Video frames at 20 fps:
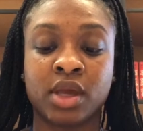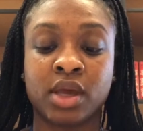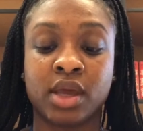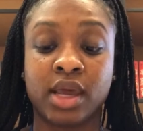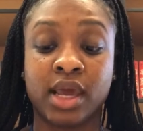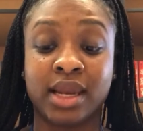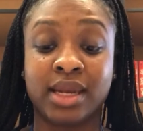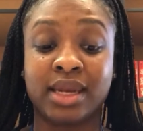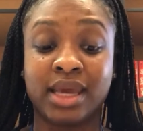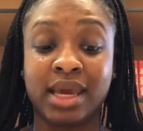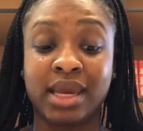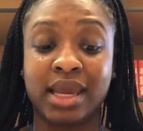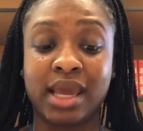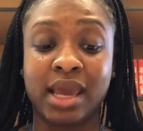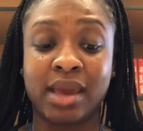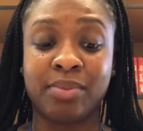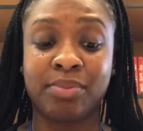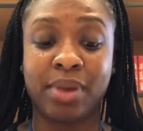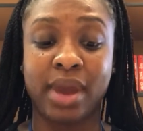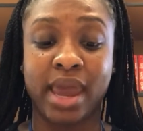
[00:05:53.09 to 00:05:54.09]
it did
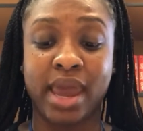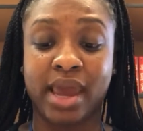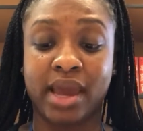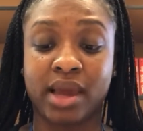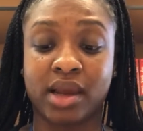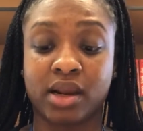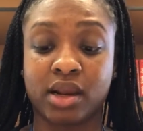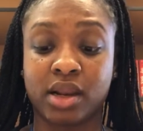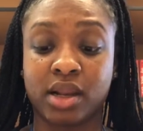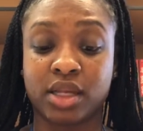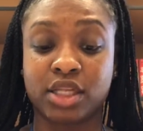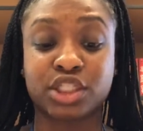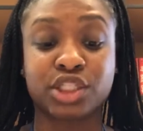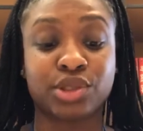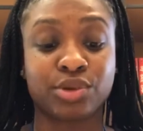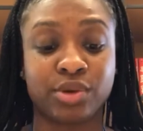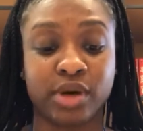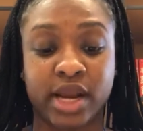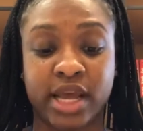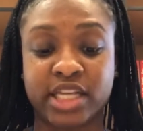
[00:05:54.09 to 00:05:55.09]
impact
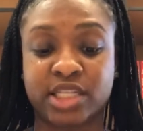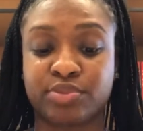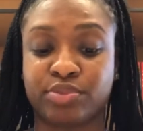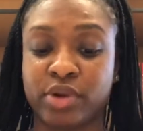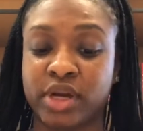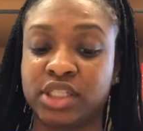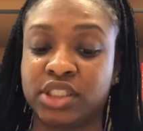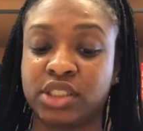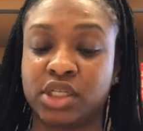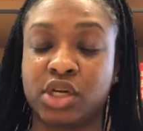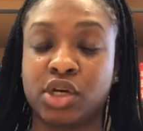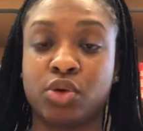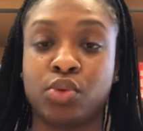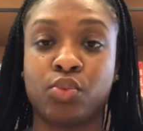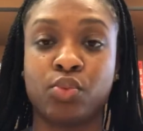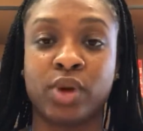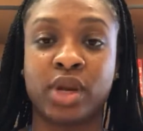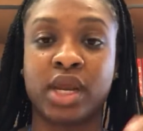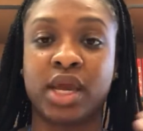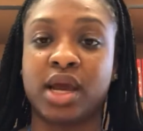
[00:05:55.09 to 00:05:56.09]
student expression
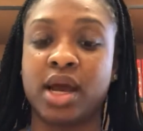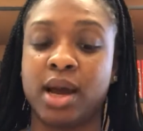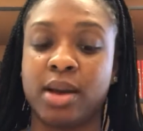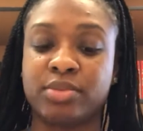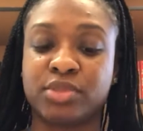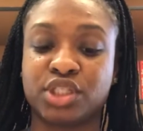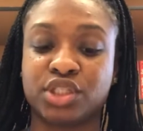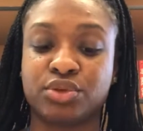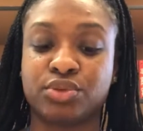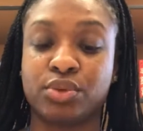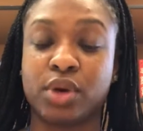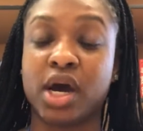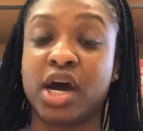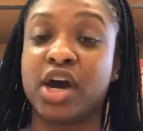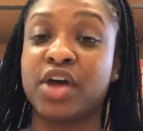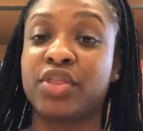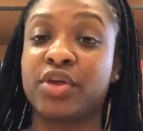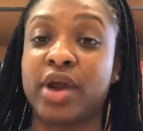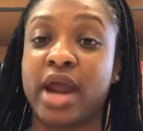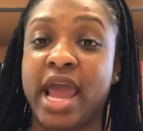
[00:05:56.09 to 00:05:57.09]
when it comes to
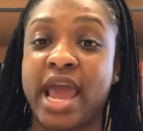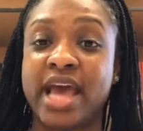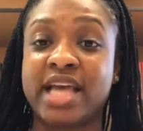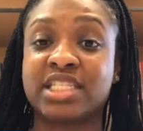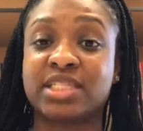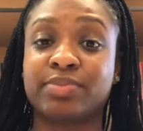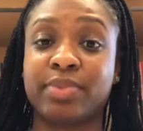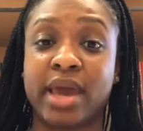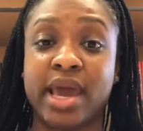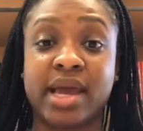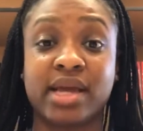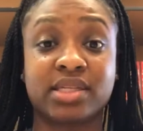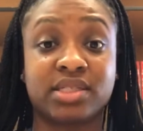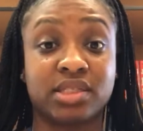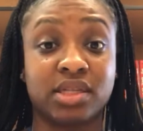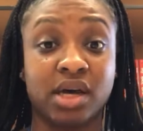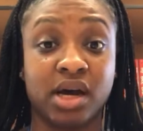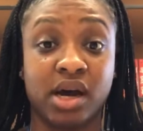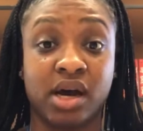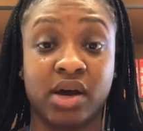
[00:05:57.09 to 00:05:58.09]
other aspects
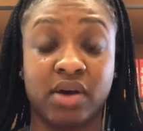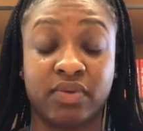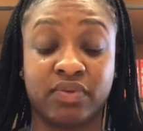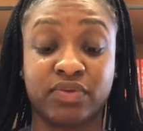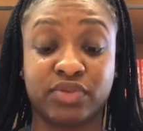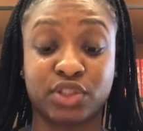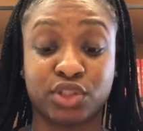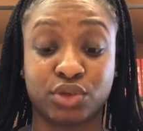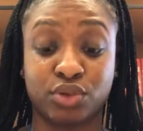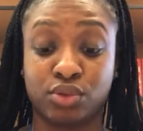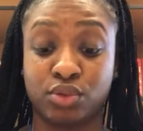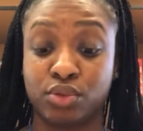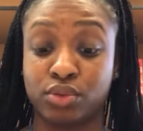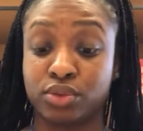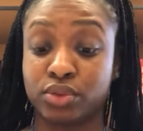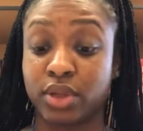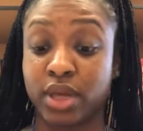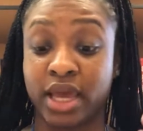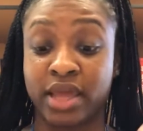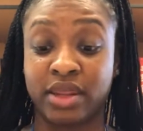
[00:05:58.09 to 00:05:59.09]
of
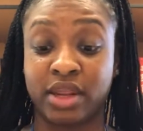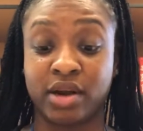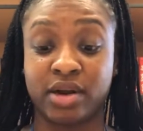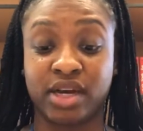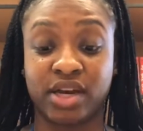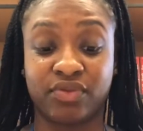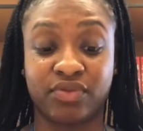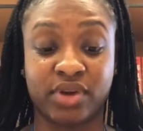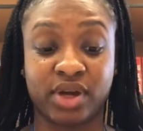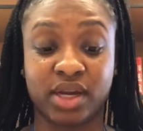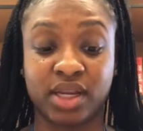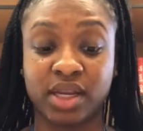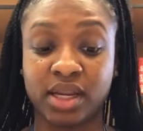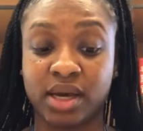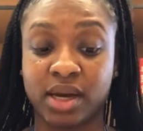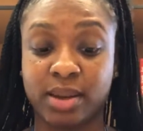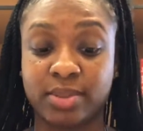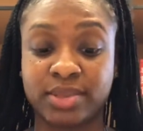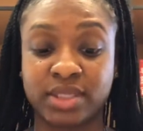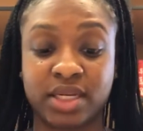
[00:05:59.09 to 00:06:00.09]
school and their different
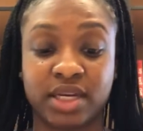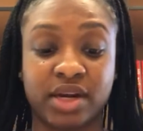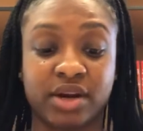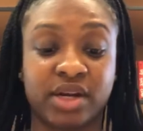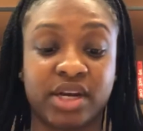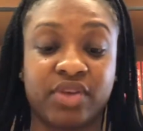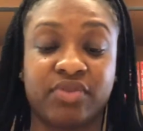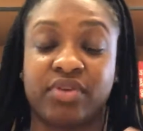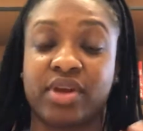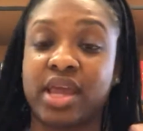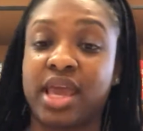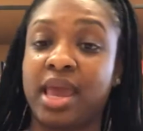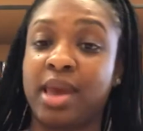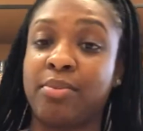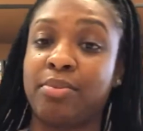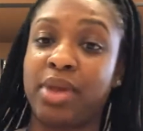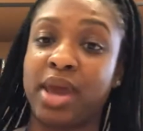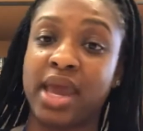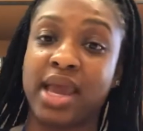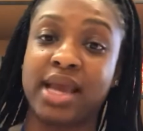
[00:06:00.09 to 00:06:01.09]
clubs and their different
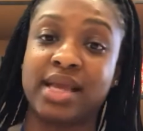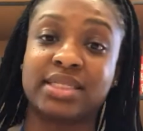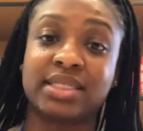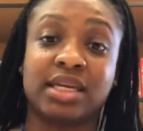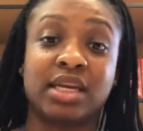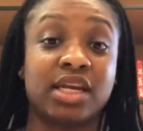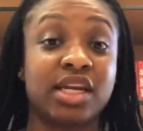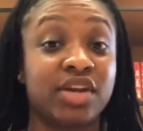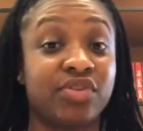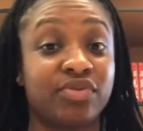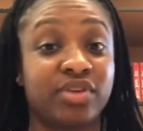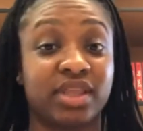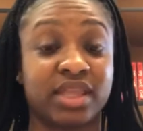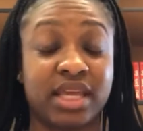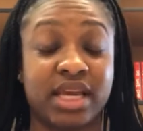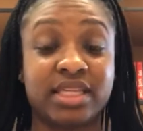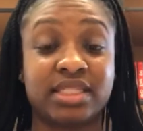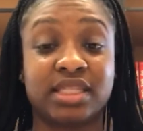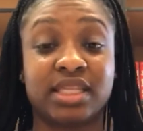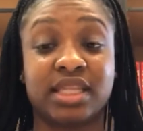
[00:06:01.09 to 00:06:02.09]
campaigns and the different
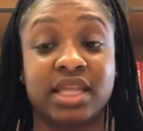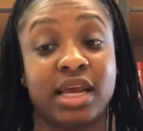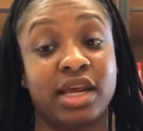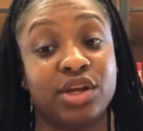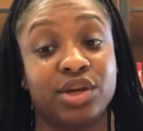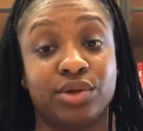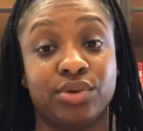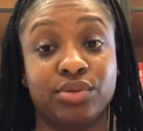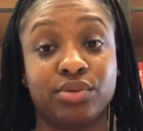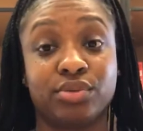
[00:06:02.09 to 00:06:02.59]
things that they do.